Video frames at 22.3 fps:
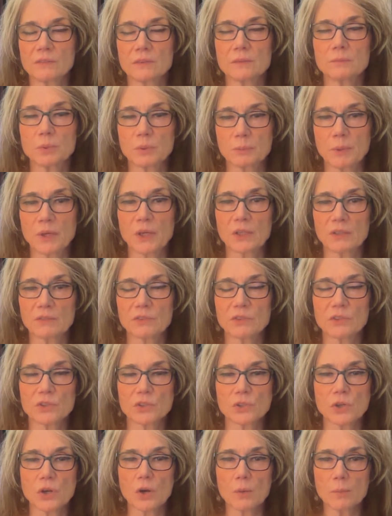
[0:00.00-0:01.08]
preparing for a
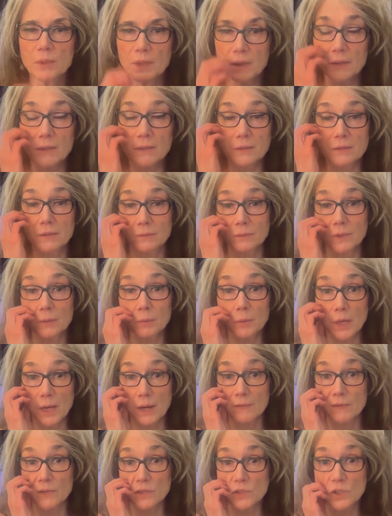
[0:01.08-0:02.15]
show, because we were
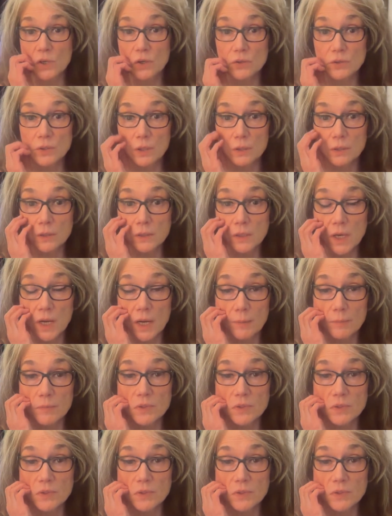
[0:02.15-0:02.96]
having shows all the time.